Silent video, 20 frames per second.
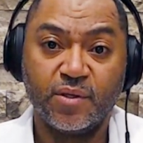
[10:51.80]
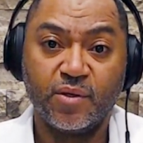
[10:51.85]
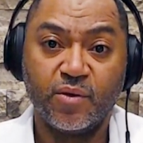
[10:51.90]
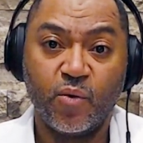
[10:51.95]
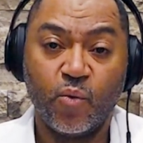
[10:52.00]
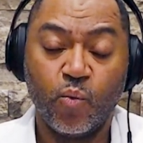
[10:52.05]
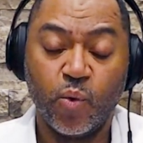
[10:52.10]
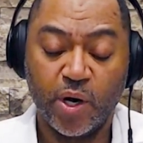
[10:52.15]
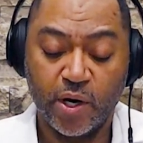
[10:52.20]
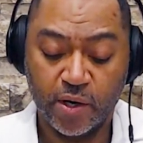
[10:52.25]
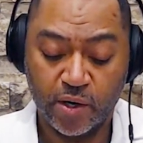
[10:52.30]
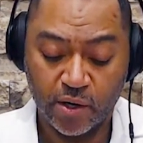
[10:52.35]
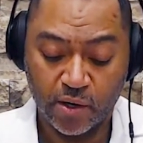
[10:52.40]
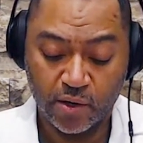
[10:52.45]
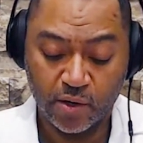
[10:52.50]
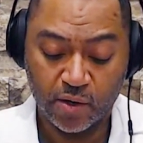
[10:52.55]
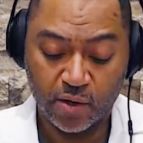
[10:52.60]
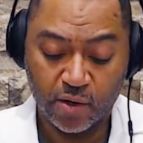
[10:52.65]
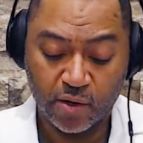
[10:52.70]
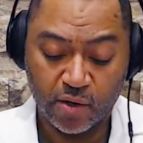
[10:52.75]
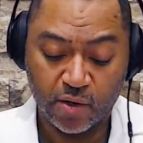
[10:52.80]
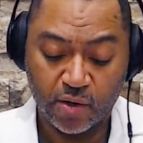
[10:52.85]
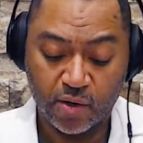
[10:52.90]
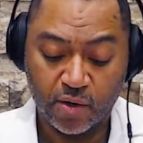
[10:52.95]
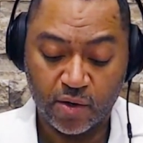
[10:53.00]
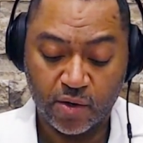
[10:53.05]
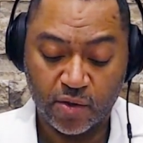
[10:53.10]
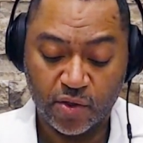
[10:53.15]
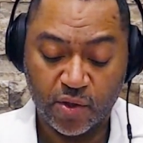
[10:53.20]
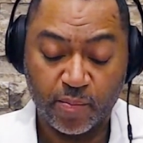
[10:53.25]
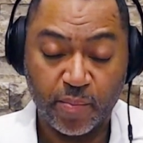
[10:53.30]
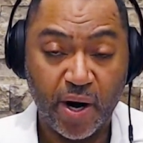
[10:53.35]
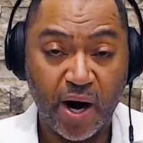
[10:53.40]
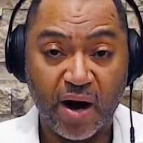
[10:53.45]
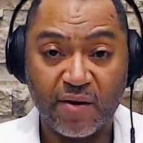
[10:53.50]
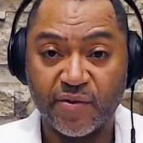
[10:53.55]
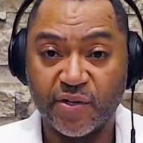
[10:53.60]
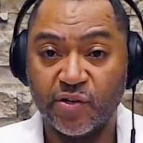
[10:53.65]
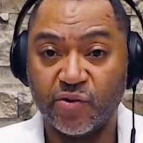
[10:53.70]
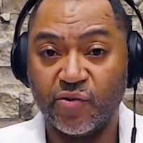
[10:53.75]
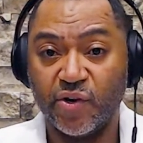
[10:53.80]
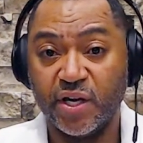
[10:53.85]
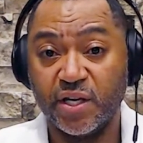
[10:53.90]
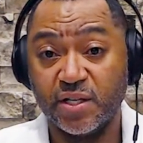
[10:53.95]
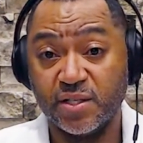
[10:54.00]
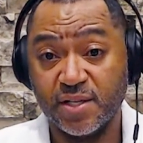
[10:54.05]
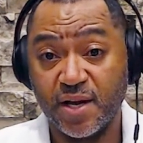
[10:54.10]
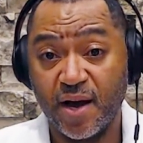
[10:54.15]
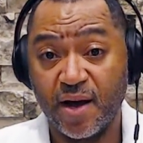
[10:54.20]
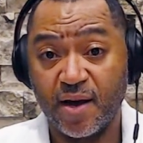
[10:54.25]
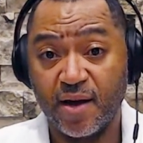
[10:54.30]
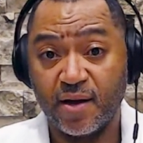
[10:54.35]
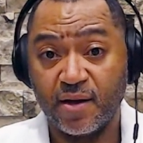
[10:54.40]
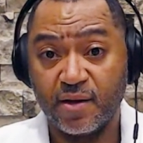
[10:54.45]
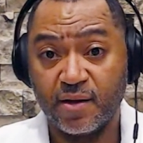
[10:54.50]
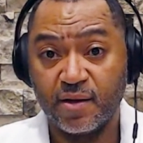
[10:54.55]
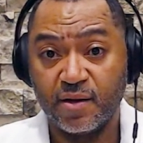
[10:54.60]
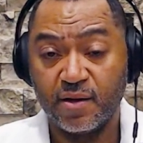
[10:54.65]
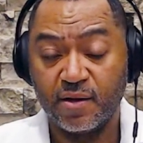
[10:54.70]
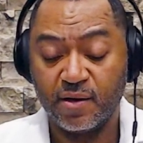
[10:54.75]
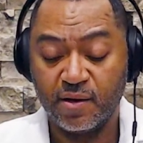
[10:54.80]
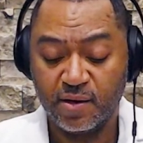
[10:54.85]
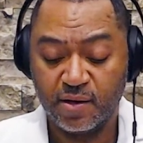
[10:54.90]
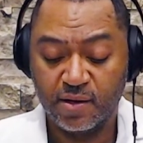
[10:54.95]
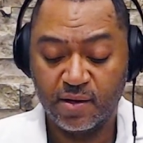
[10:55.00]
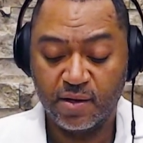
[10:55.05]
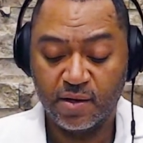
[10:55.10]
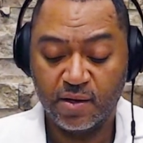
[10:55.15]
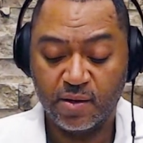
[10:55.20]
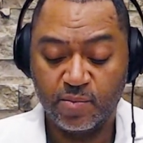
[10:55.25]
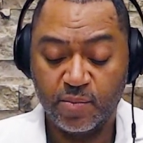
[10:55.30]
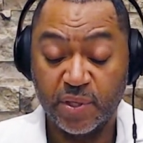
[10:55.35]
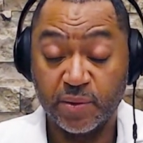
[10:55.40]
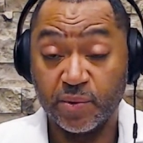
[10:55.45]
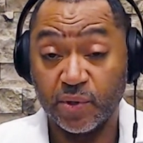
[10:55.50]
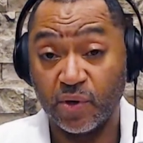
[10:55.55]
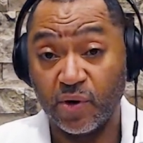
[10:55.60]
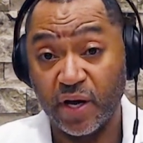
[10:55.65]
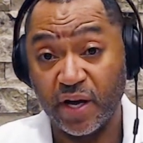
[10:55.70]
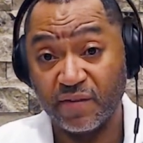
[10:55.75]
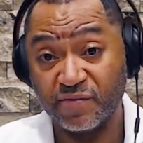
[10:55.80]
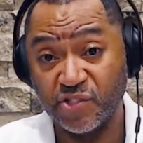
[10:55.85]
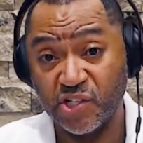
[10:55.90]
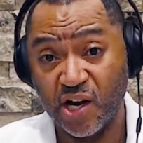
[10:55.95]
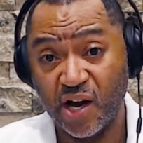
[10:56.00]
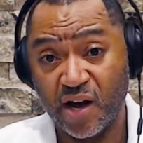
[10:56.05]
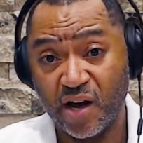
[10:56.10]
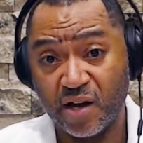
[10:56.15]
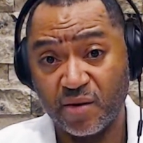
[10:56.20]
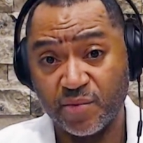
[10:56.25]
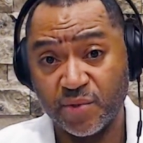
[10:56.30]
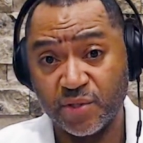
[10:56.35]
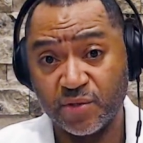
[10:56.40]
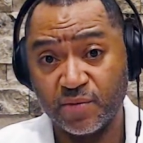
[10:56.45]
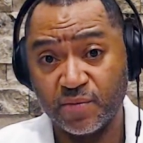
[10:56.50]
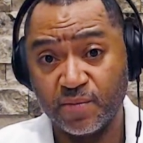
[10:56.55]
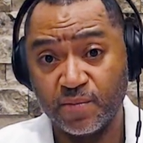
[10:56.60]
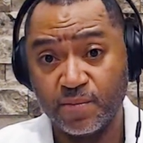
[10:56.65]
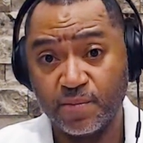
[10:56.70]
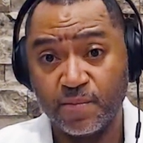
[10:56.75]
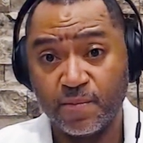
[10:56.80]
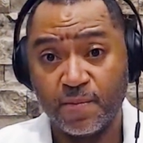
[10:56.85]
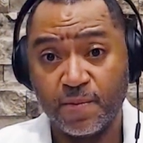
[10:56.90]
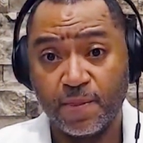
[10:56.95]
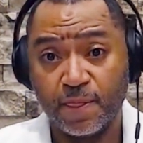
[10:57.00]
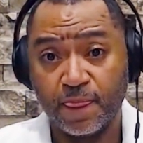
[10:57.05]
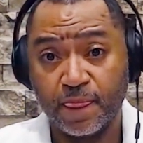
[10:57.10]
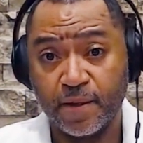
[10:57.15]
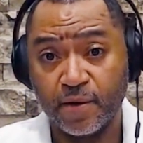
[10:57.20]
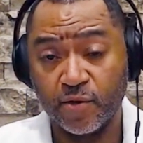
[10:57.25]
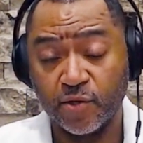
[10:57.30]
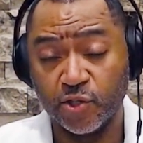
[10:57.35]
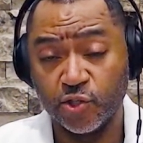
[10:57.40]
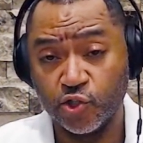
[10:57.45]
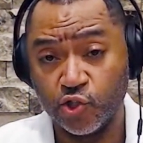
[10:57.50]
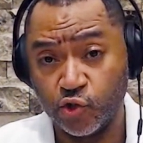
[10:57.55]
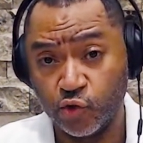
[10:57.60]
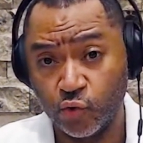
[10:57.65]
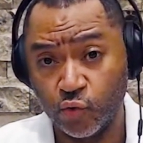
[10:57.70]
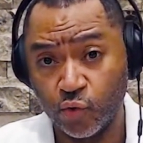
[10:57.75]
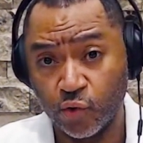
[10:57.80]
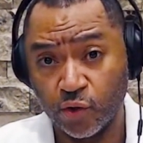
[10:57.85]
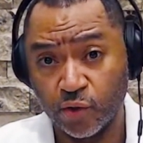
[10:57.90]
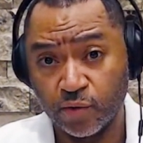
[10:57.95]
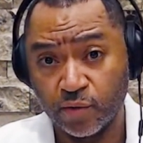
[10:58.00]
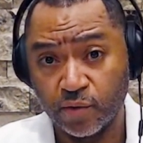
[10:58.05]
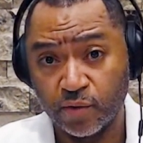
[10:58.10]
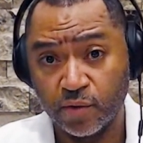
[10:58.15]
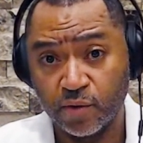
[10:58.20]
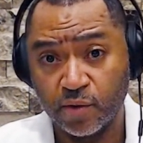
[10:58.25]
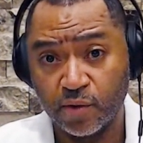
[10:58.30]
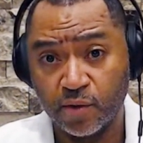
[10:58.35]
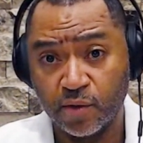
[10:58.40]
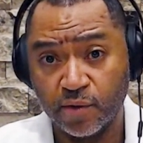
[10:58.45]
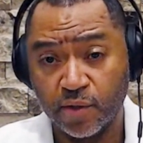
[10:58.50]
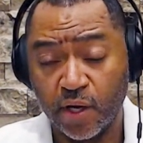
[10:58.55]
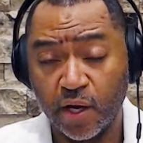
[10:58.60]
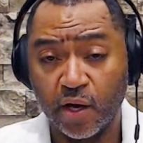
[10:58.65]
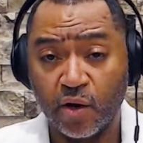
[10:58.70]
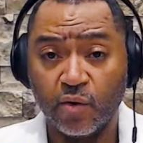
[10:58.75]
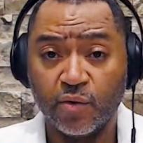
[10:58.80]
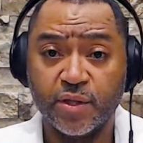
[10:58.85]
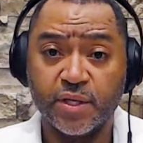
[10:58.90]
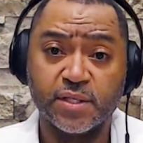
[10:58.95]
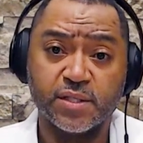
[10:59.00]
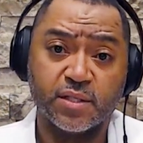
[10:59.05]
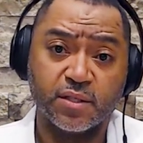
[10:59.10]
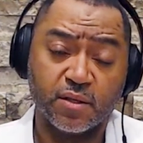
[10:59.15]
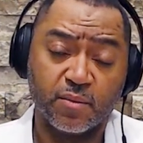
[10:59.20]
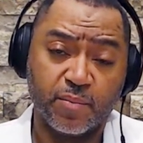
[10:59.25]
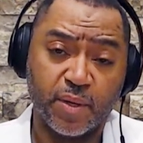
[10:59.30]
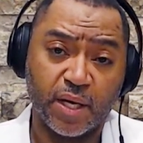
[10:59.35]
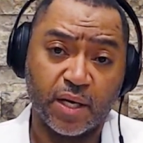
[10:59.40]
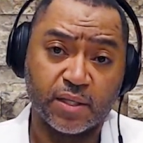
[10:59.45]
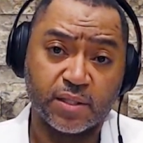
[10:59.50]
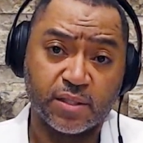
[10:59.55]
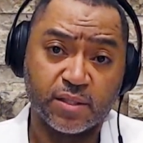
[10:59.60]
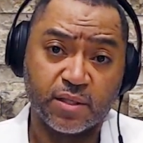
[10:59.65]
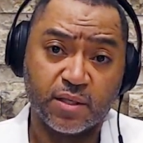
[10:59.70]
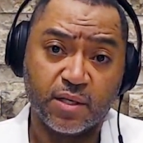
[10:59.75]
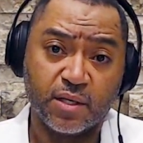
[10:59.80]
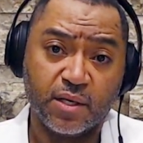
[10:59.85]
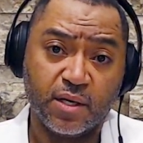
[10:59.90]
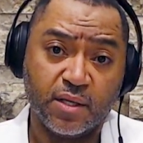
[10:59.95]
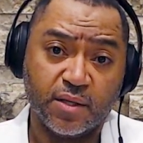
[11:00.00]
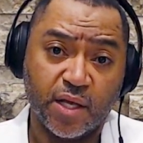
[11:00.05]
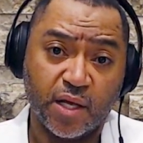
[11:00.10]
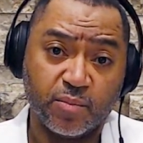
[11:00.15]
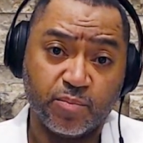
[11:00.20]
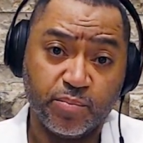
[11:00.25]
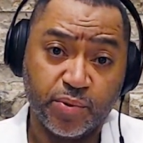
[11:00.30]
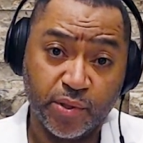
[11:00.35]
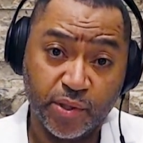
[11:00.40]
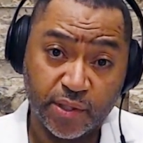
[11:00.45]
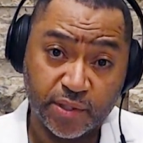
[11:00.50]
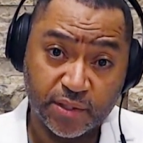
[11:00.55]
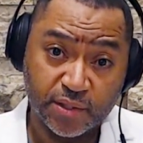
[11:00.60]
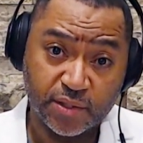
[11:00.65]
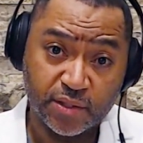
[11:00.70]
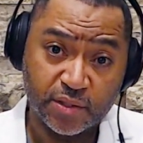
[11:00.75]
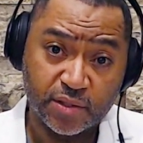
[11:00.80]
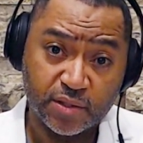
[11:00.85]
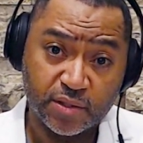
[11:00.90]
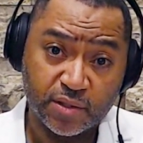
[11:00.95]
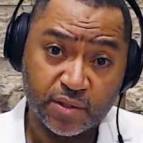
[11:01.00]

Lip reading: where the poverty rate is high, people don't have jobs, they're uninsured, the health isn't the best, that puts